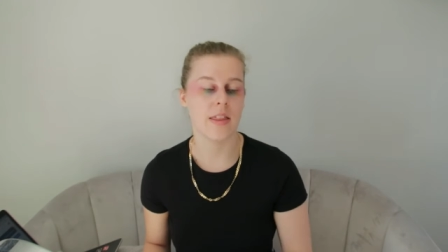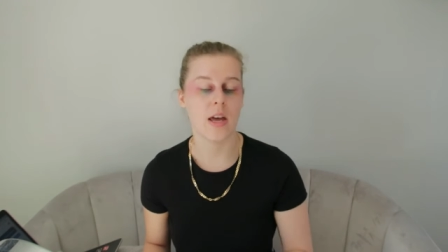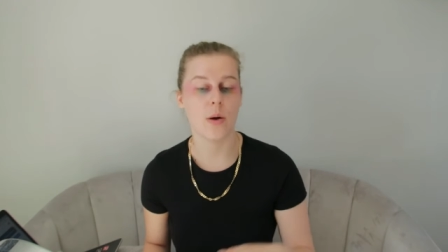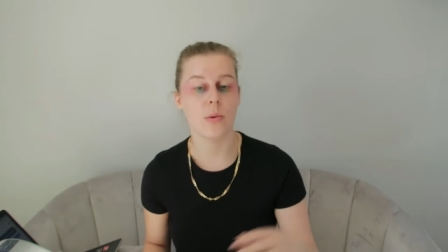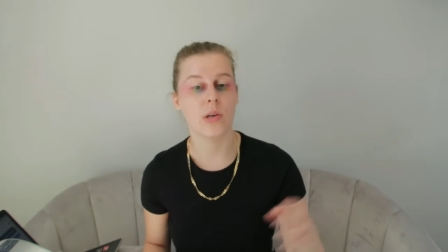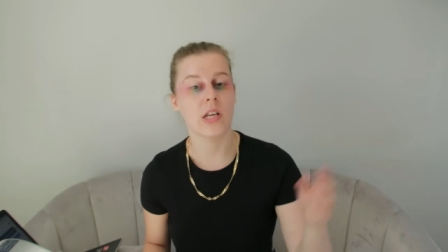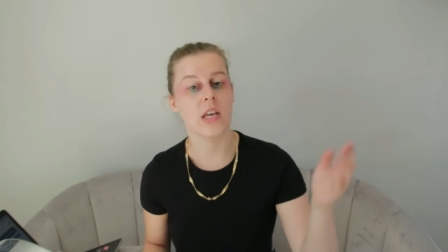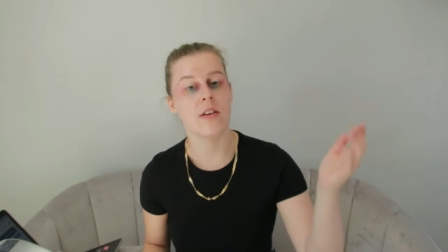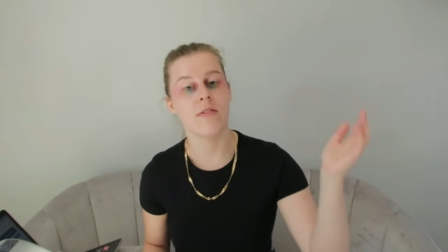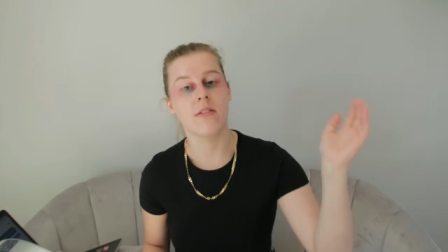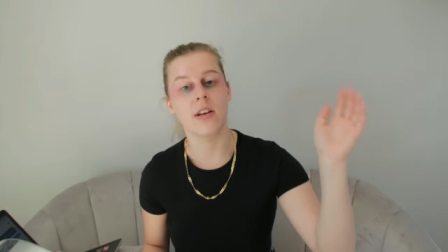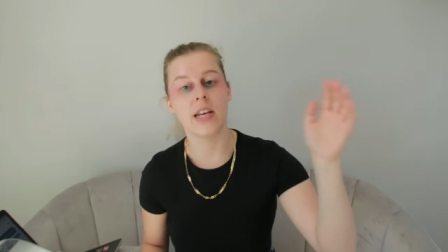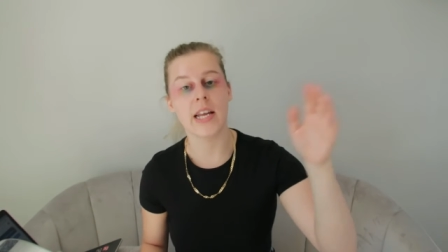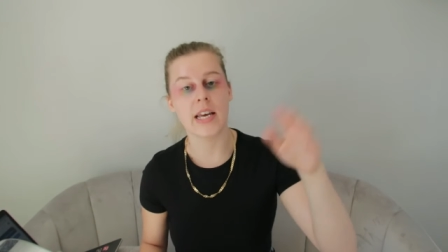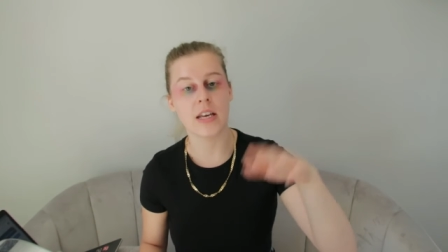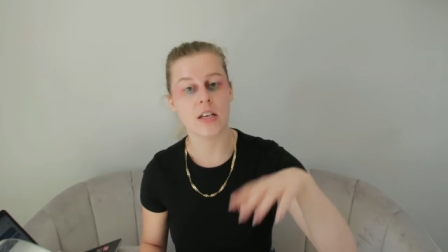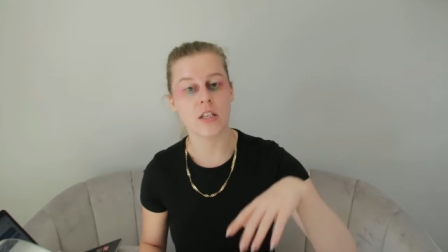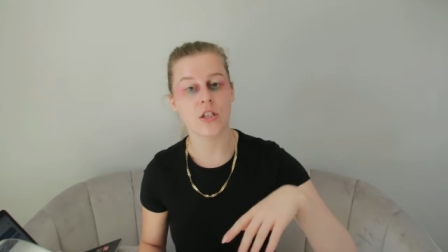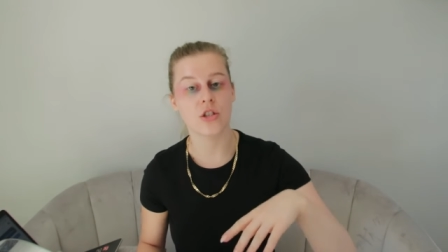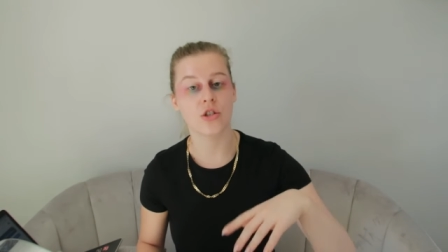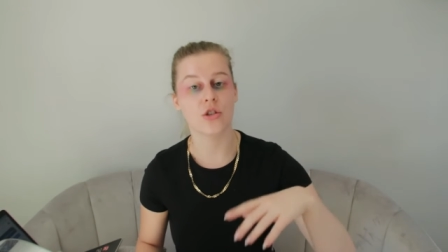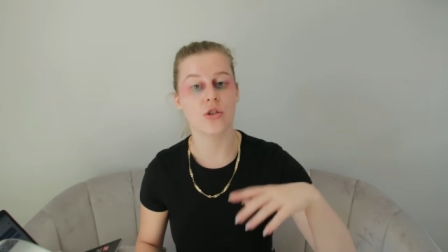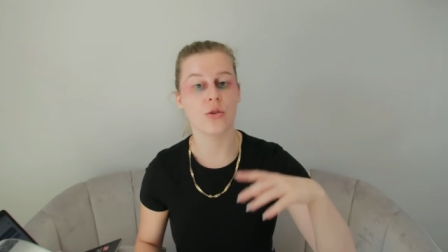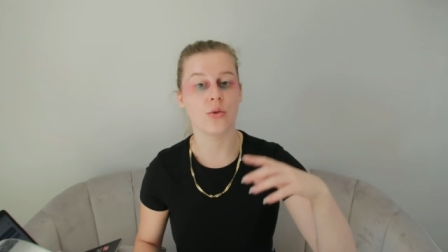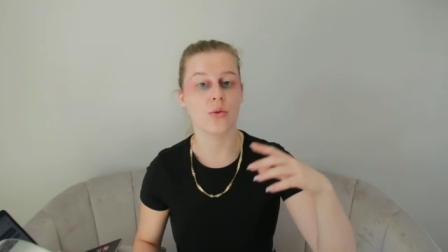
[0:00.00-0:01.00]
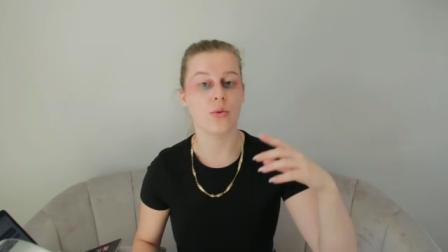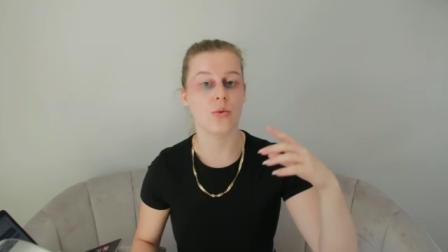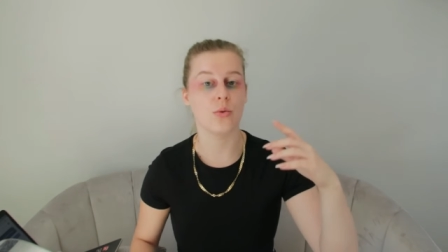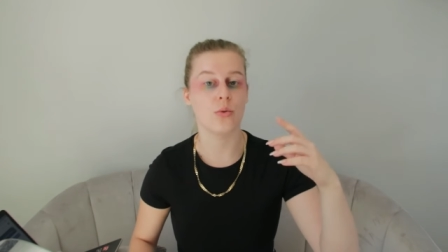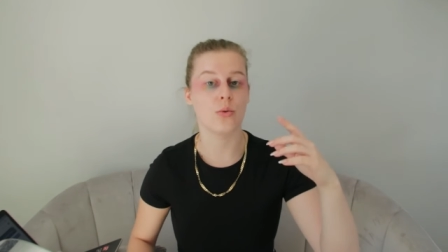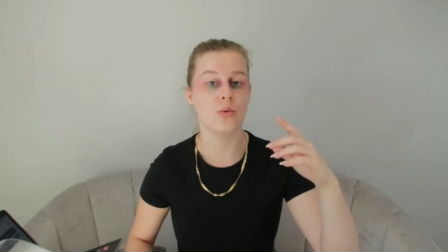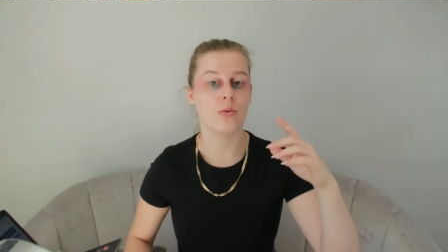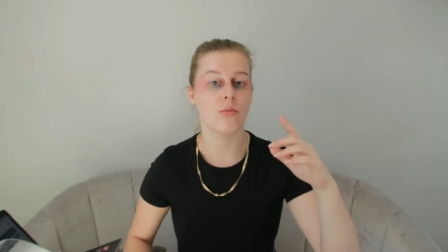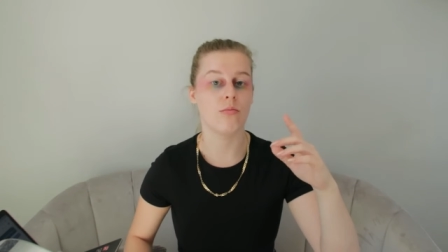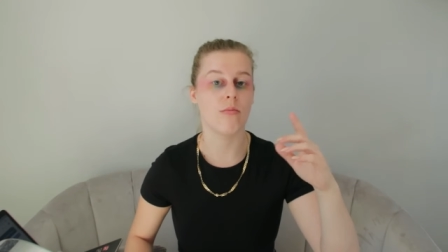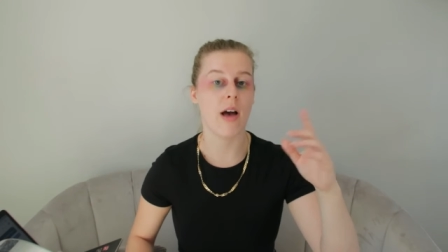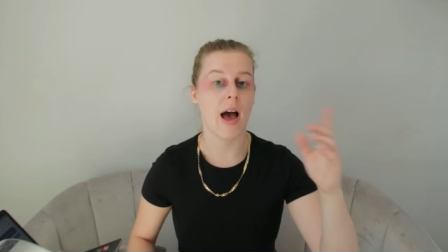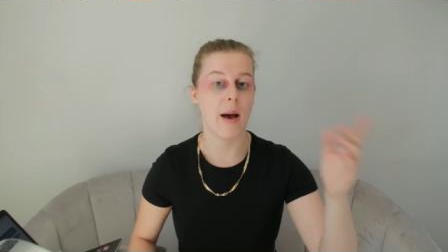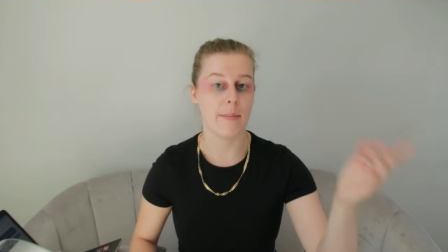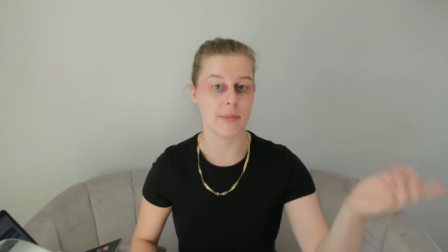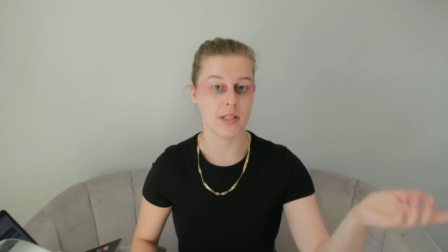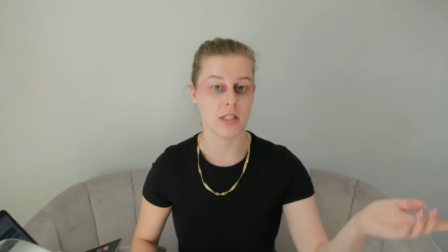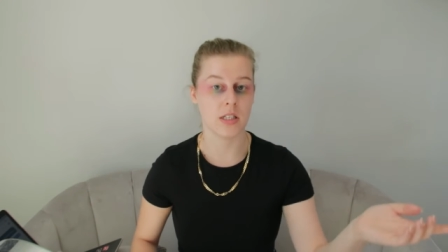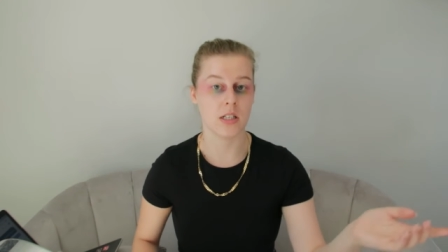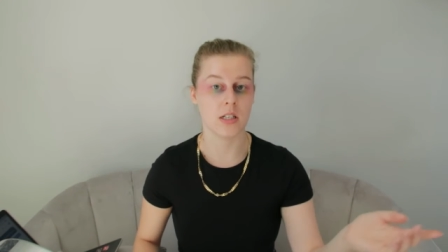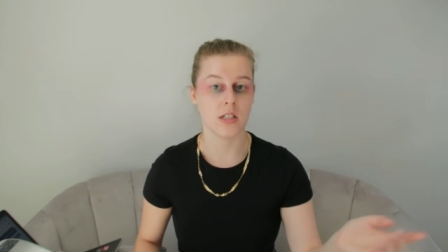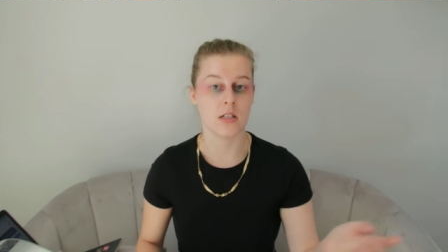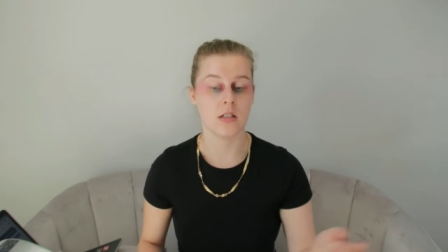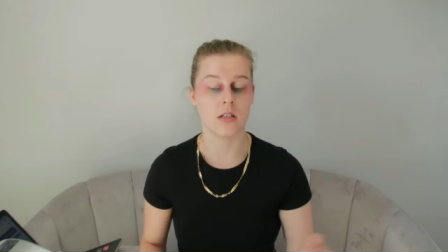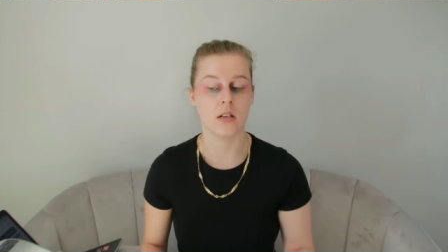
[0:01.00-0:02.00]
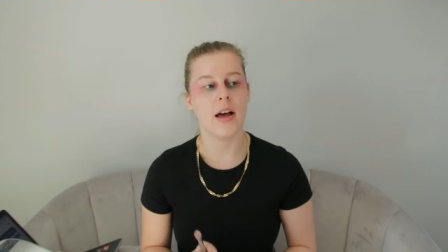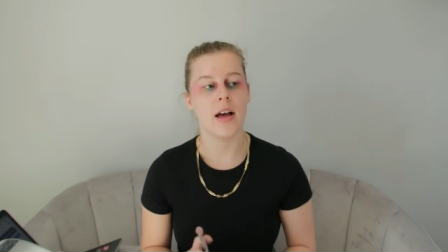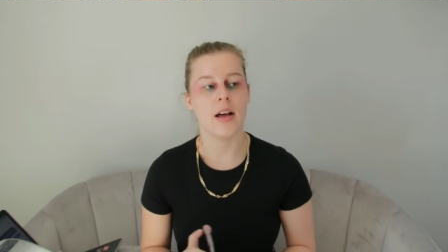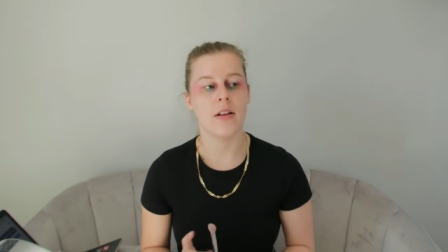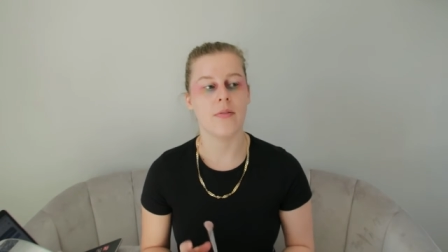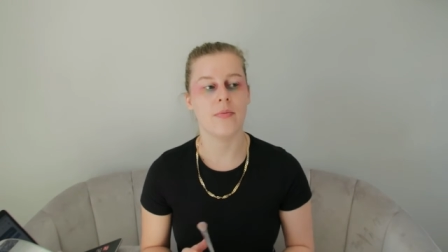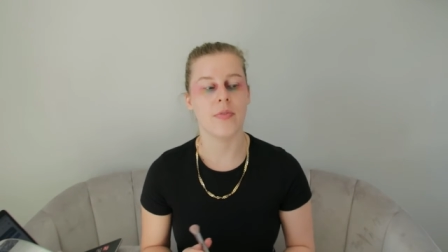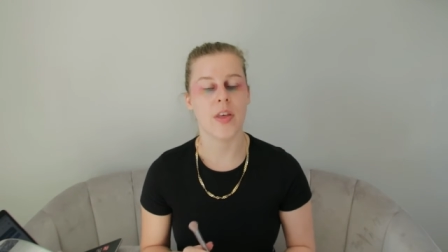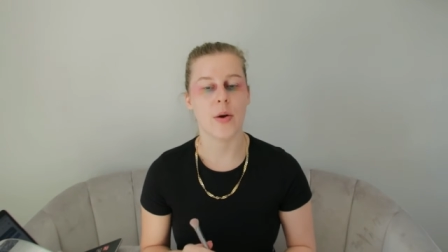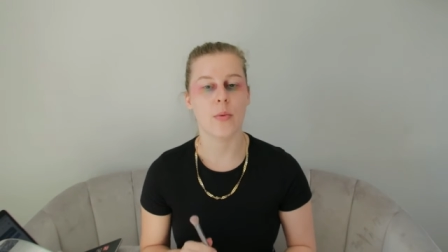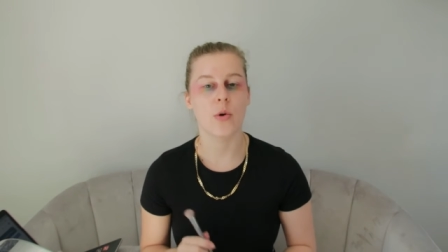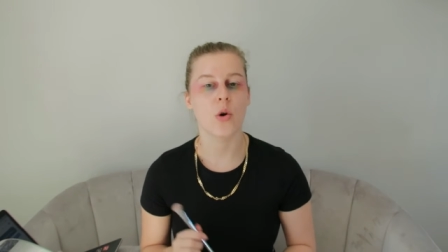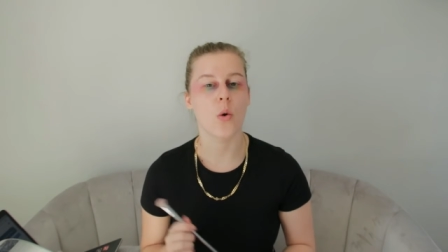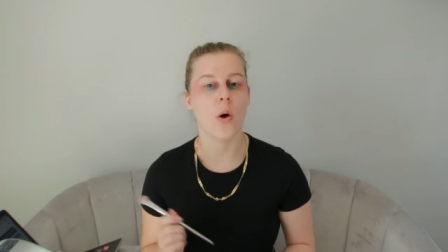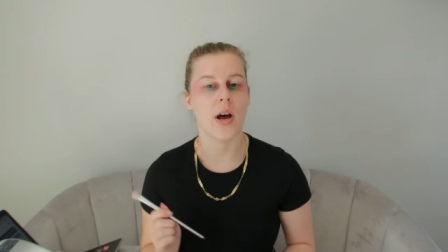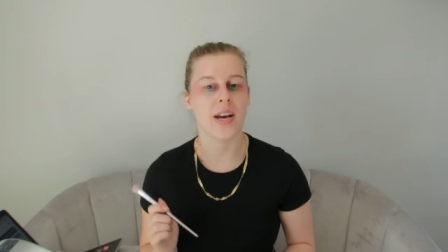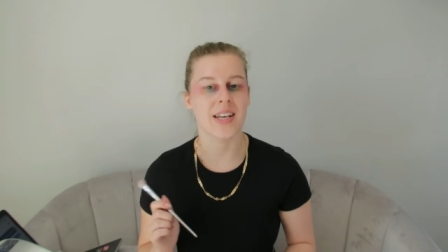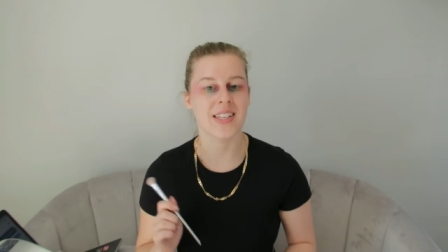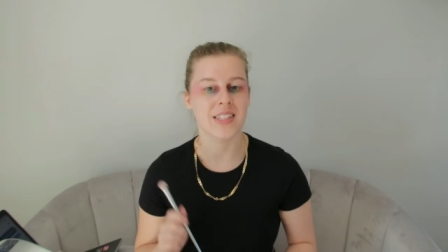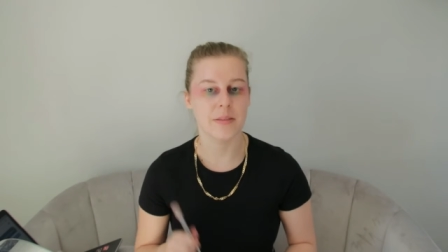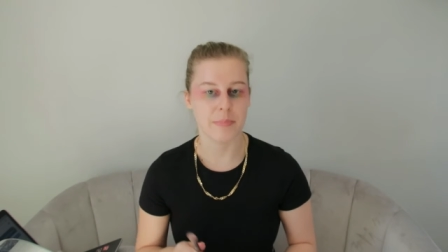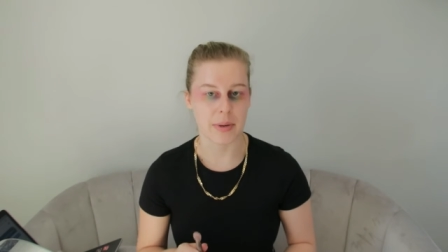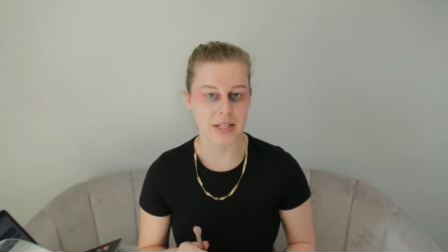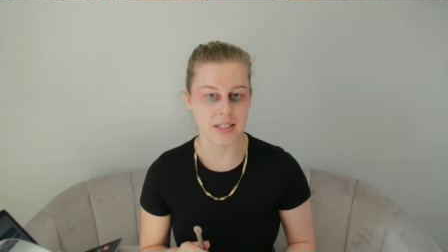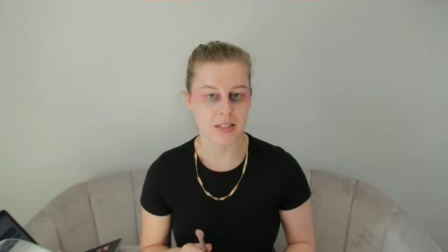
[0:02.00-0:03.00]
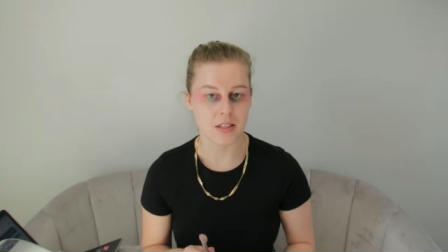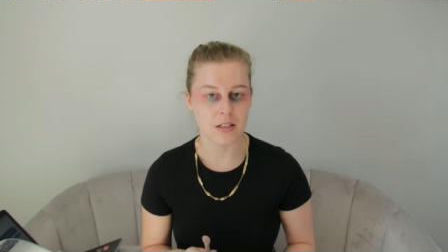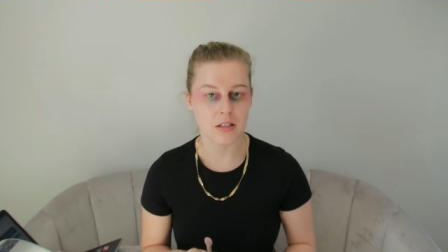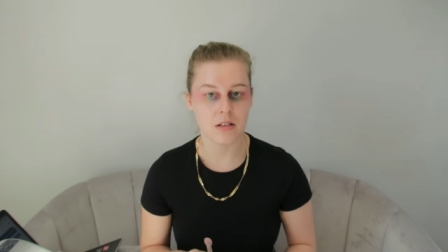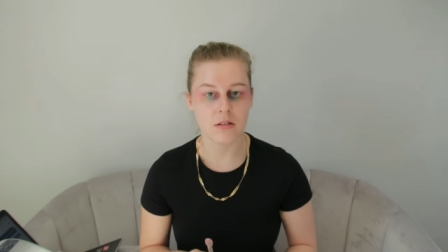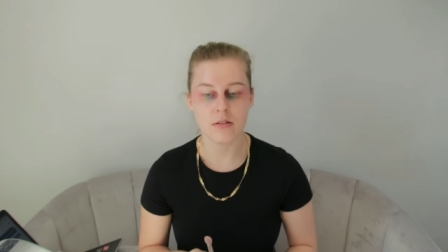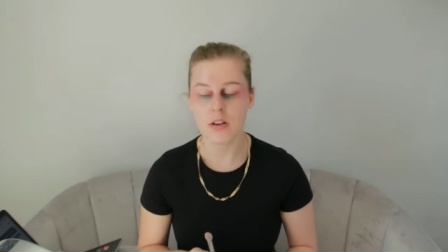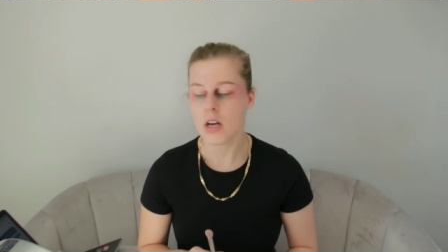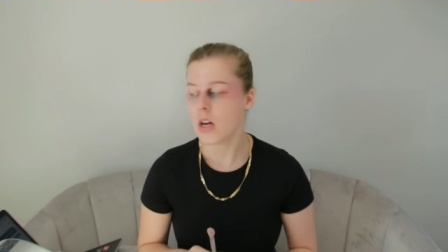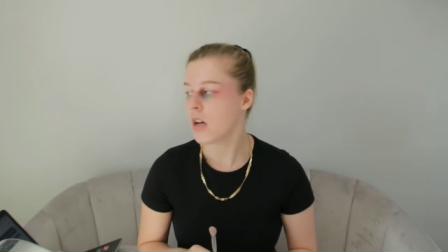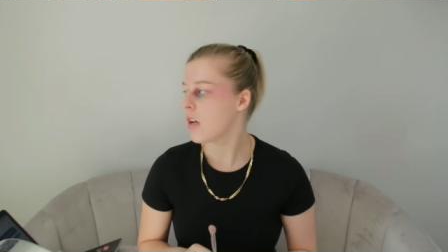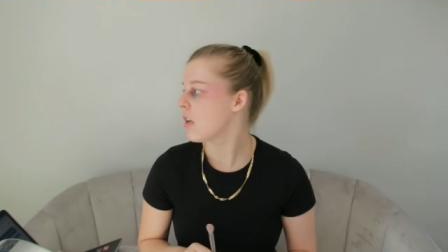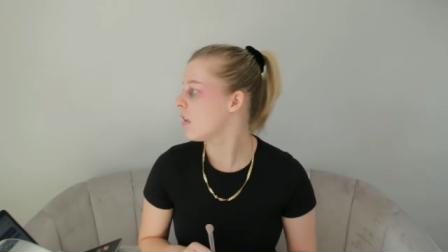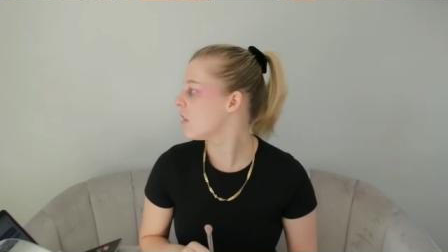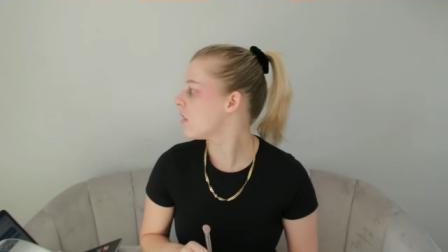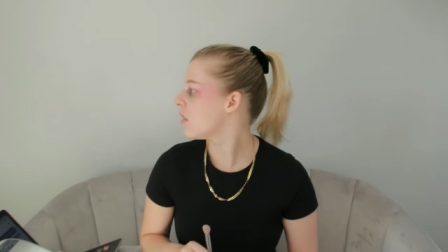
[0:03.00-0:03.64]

and they would give links to Amazon, and they were quite expensive.